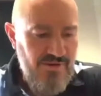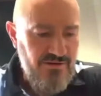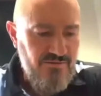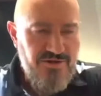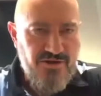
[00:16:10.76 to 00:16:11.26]

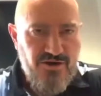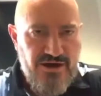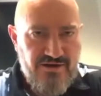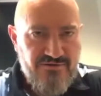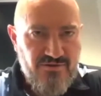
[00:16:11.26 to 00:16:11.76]
with
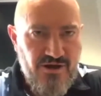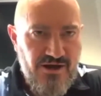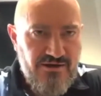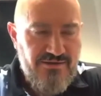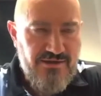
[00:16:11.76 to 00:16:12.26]
Newcastle,
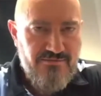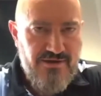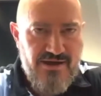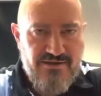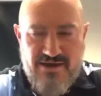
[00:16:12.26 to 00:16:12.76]
like
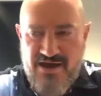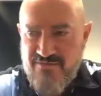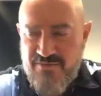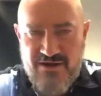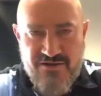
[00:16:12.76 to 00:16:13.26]
they
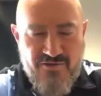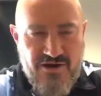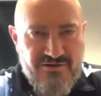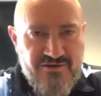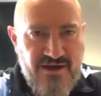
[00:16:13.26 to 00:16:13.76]
haven't been a
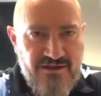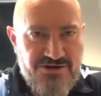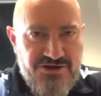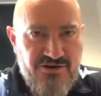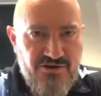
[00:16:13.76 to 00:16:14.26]
threat since Alan
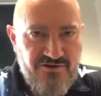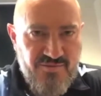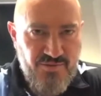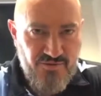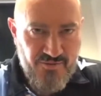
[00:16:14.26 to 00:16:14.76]
Shearer used
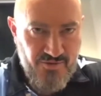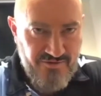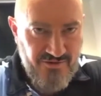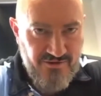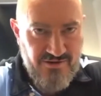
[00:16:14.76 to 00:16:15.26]
to pull the
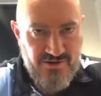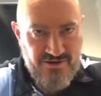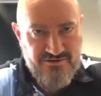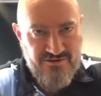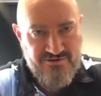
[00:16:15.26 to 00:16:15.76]
boots on. I
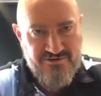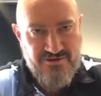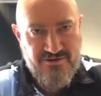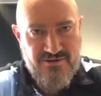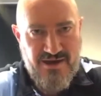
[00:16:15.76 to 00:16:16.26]
mean,
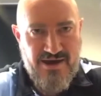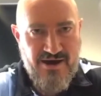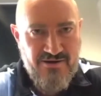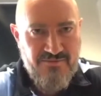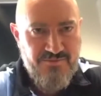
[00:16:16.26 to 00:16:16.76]
seriously, they
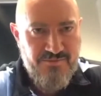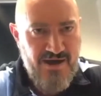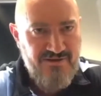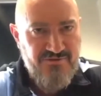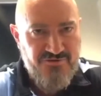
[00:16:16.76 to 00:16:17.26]
are in
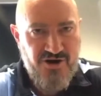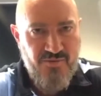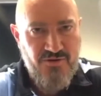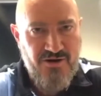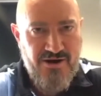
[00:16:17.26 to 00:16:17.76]
massive
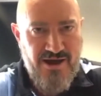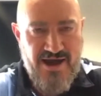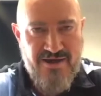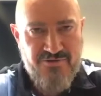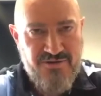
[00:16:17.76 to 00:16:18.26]
trouble. I don't know
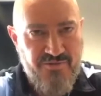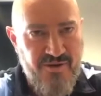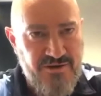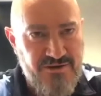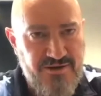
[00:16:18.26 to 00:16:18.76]
how they're in the
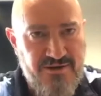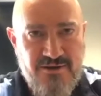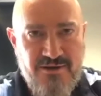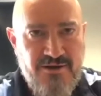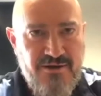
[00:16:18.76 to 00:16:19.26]
Premier League.
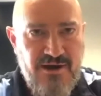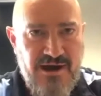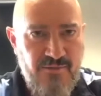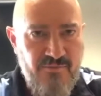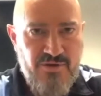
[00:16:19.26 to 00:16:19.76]

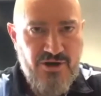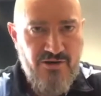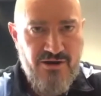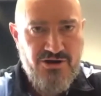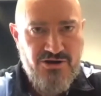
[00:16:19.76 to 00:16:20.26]

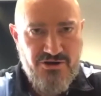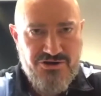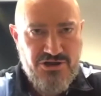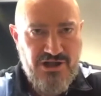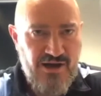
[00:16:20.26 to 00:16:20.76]
A
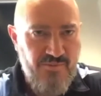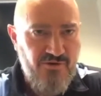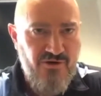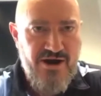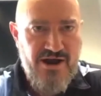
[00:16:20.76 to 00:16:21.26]
huge club,
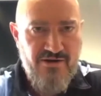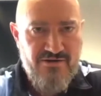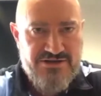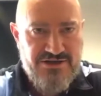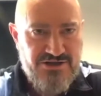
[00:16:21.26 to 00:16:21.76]
great
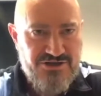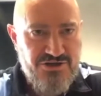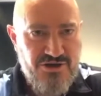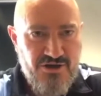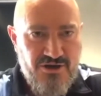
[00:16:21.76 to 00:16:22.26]

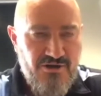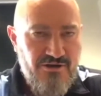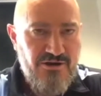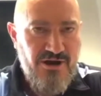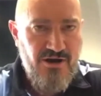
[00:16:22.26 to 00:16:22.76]
heritage,
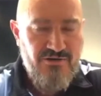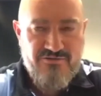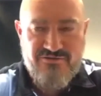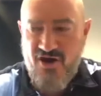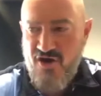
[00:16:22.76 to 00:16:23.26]

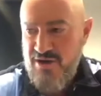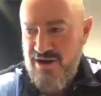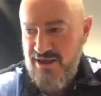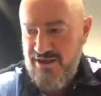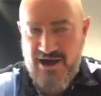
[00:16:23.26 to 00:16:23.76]
so many